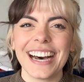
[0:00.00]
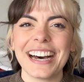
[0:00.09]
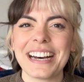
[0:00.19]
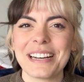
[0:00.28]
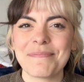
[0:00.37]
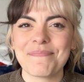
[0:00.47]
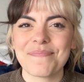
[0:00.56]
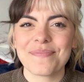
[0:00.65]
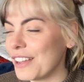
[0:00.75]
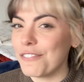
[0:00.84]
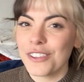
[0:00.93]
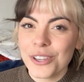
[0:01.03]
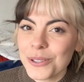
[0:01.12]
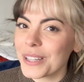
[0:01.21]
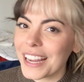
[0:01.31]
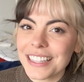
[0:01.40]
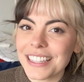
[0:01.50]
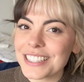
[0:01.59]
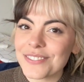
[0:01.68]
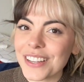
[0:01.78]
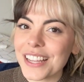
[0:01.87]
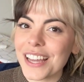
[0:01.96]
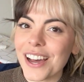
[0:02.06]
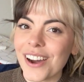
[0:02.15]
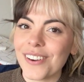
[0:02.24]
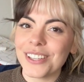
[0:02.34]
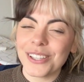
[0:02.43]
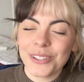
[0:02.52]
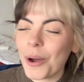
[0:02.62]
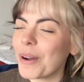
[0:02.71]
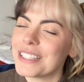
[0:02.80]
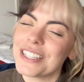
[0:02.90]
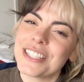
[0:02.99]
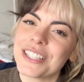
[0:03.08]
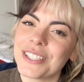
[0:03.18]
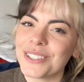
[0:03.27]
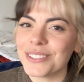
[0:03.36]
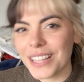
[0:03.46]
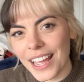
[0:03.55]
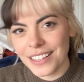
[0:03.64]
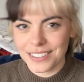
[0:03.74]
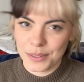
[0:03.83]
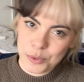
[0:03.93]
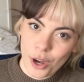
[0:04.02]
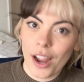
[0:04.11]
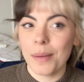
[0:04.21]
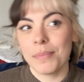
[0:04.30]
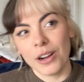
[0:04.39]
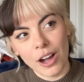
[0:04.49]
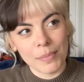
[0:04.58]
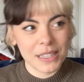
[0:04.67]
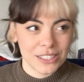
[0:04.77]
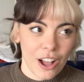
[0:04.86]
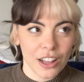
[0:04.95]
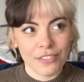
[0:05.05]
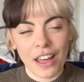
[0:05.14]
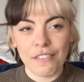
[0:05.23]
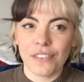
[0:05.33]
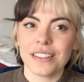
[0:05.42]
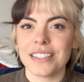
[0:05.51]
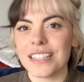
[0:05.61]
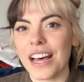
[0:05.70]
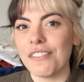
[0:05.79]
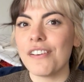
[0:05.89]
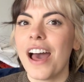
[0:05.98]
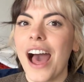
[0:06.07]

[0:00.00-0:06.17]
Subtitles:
If you like this video, you know what to do. Like, subscribe, comment, all of that fun stuff.